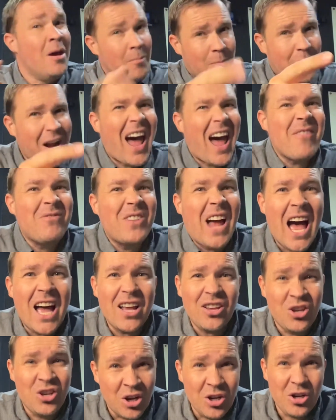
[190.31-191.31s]
But I've
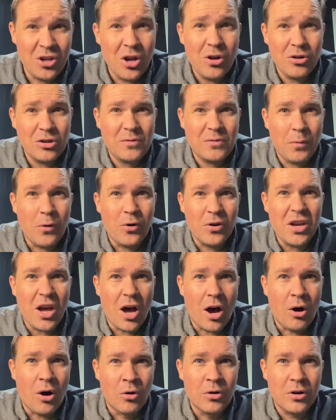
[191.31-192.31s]
got good news for you
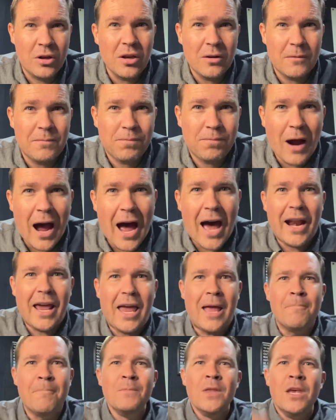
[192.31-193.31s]
on Good
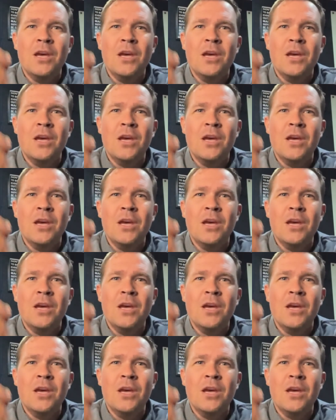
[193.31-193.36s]
Friday.